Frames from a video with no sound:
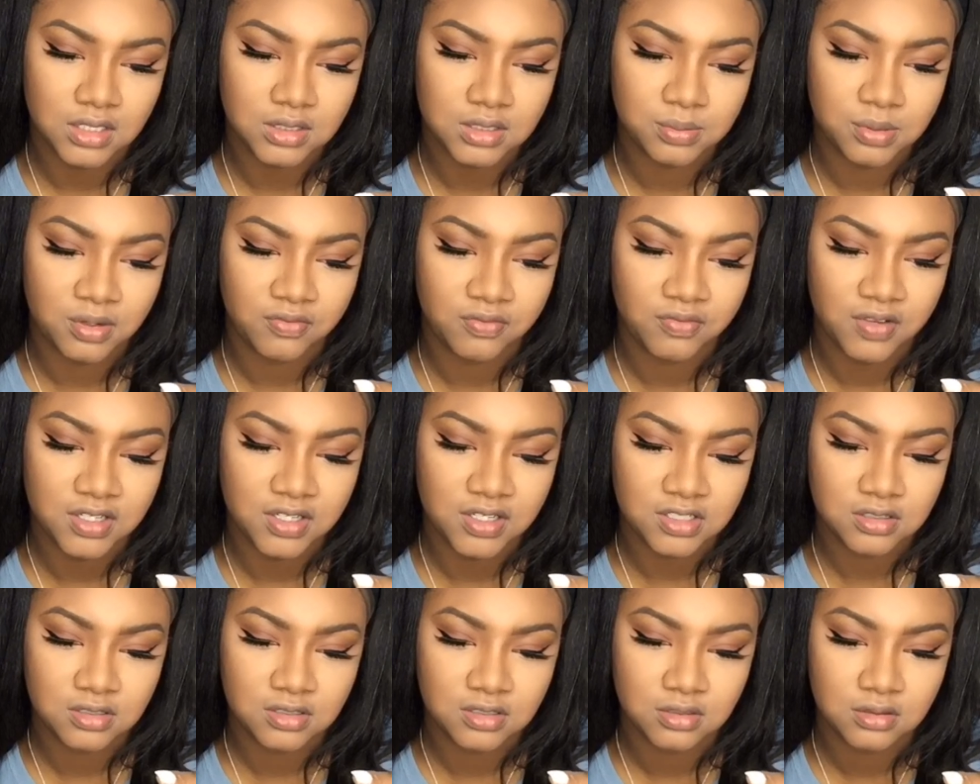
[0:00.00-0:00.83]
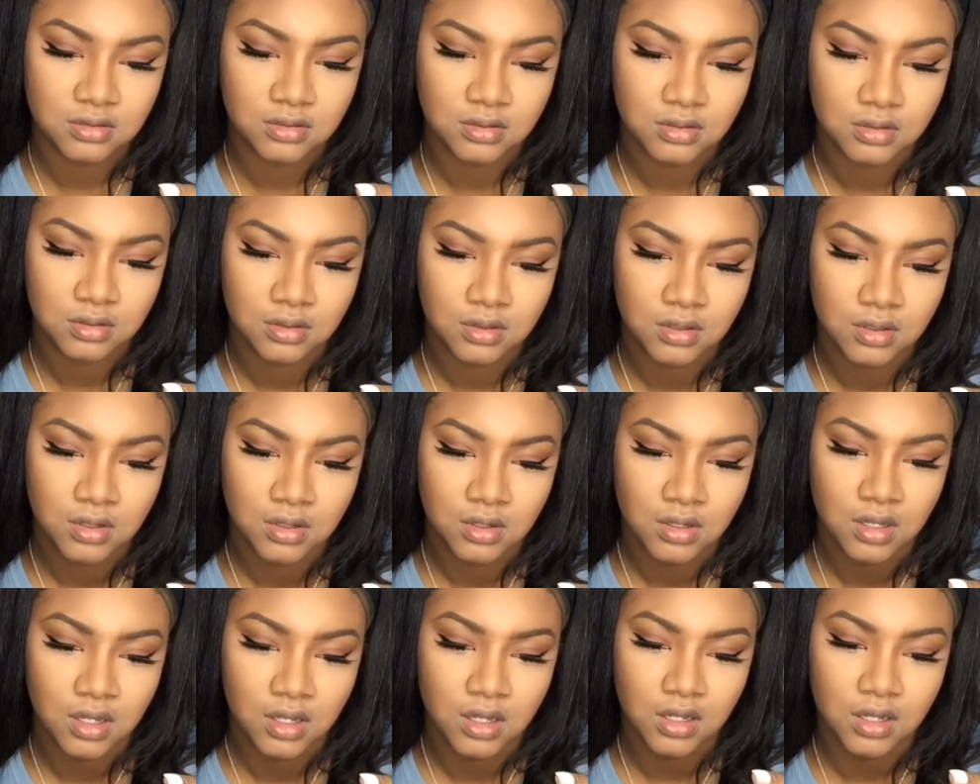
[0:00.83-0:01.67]
Professional
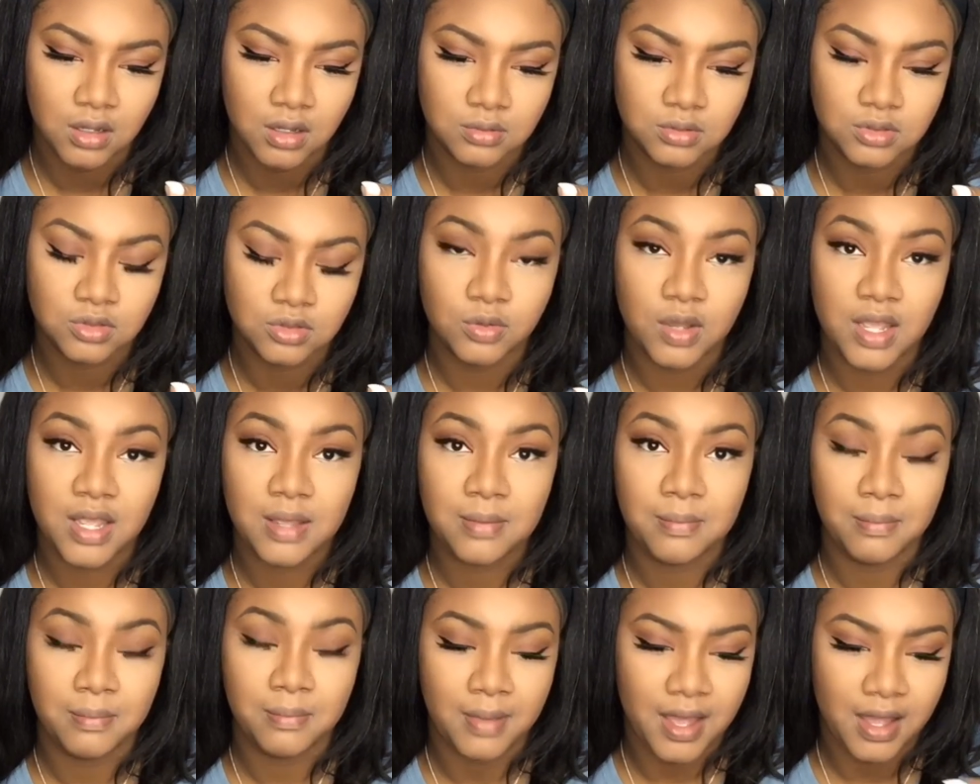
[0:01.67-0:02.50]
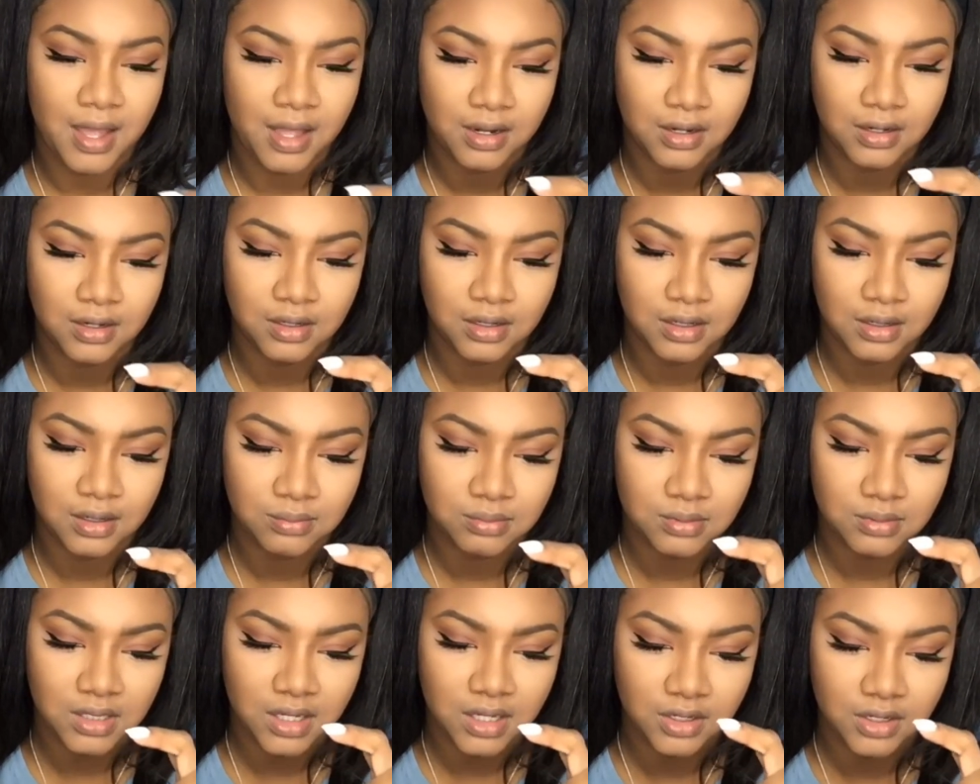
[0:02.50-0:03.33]
Suede Matte Lip
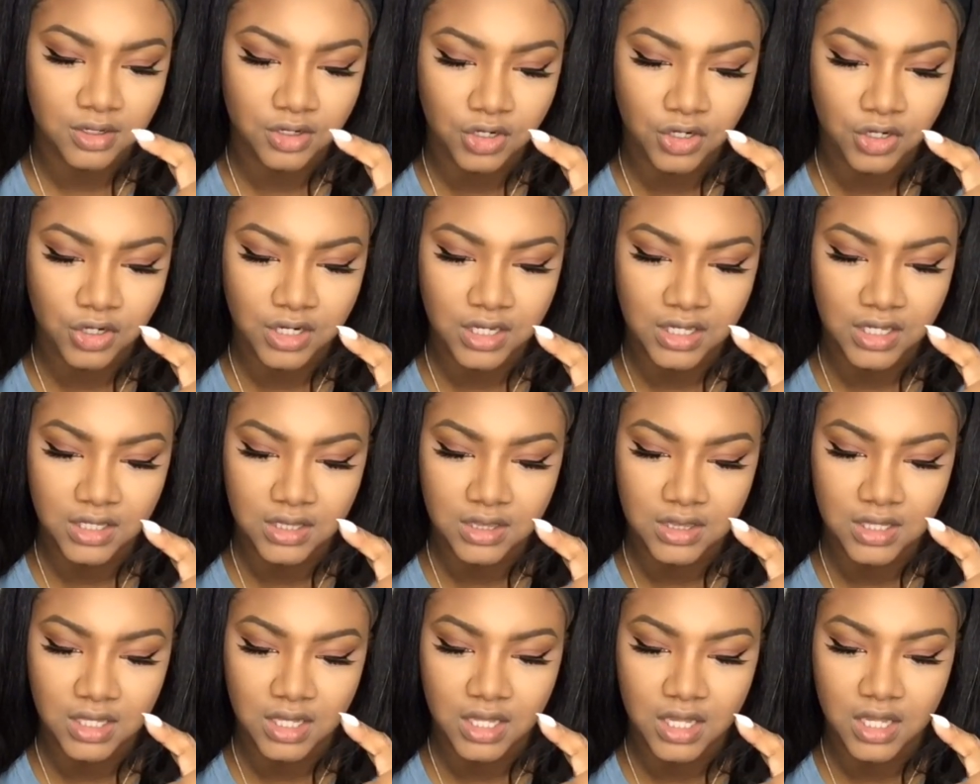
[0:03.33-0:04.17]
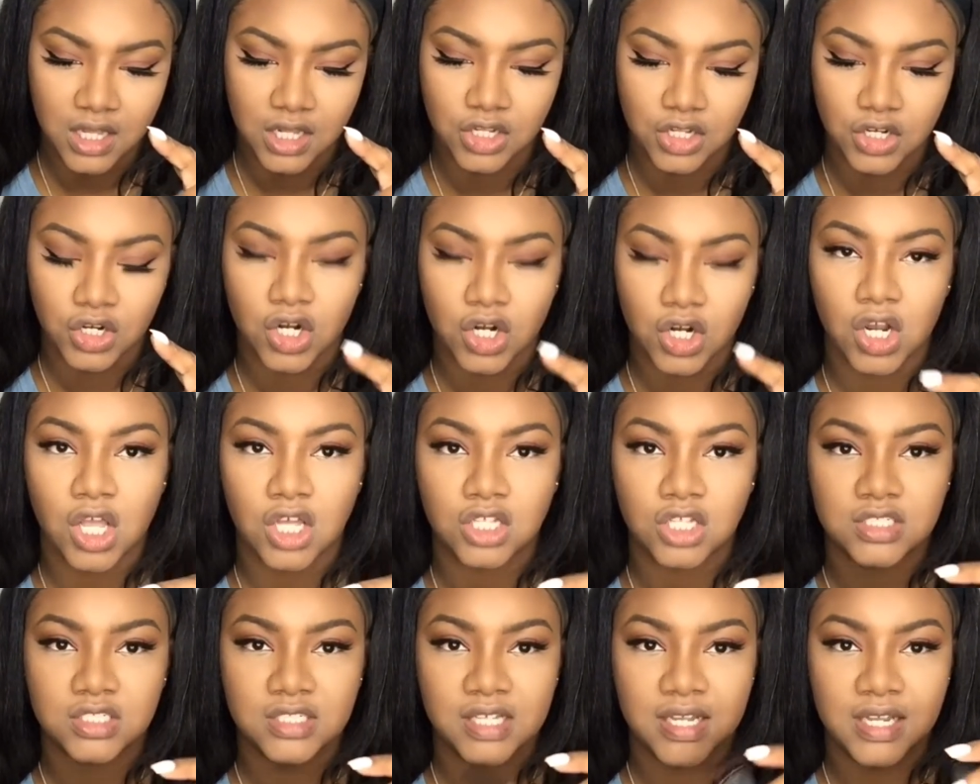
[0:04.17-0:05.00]
Liner in the color
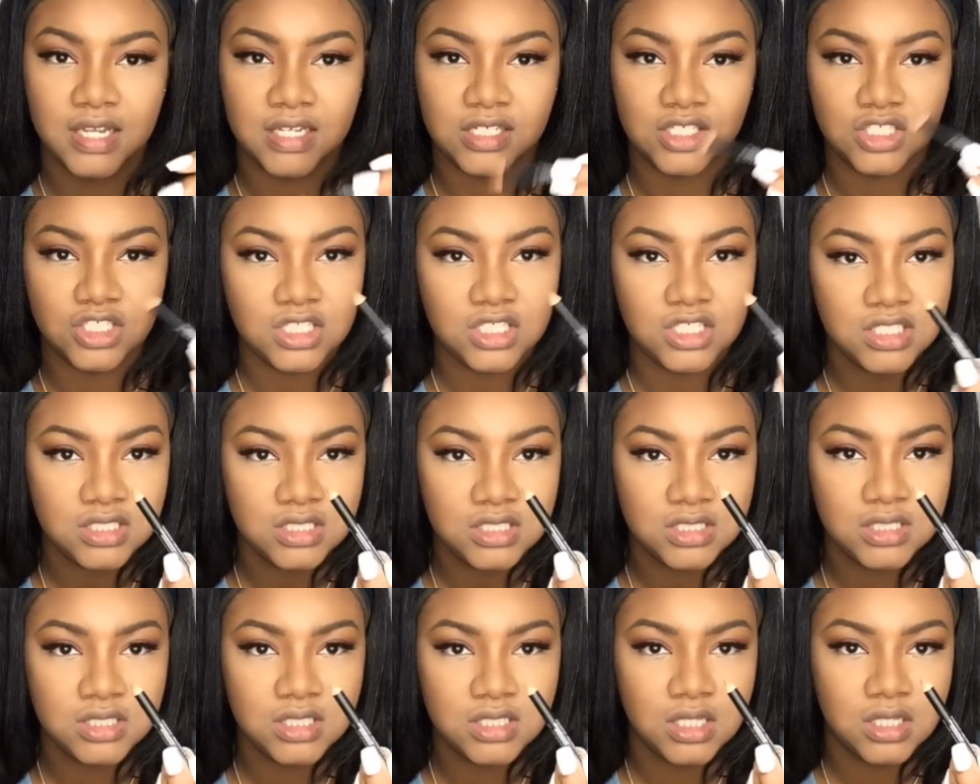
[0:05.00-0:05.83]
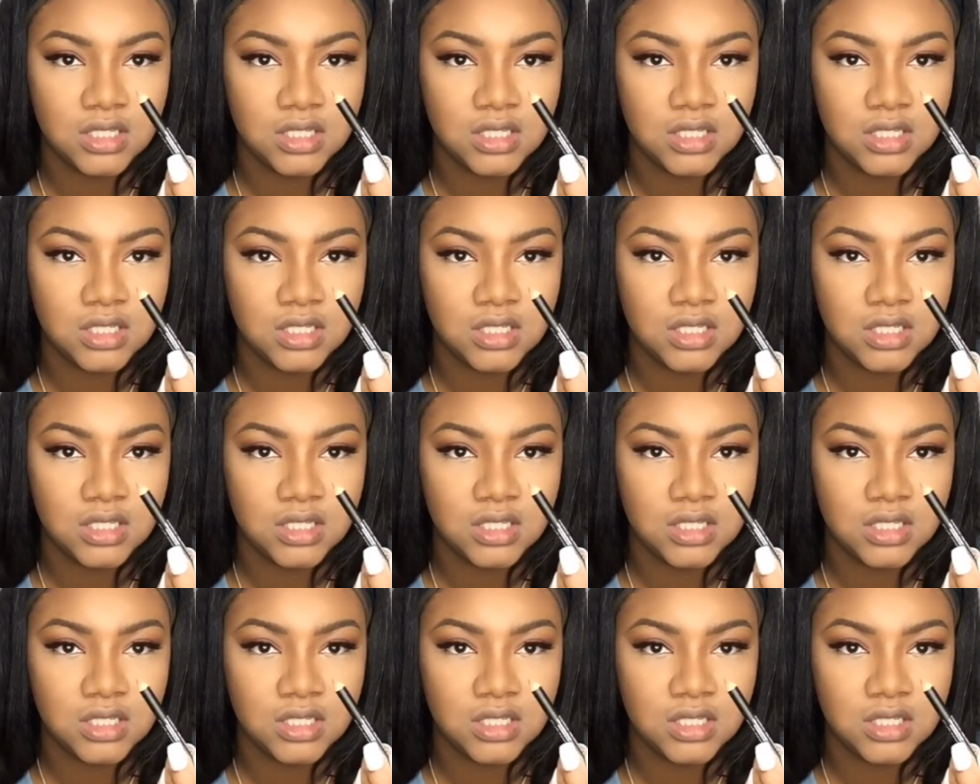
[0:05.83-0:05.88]
Los Angeles.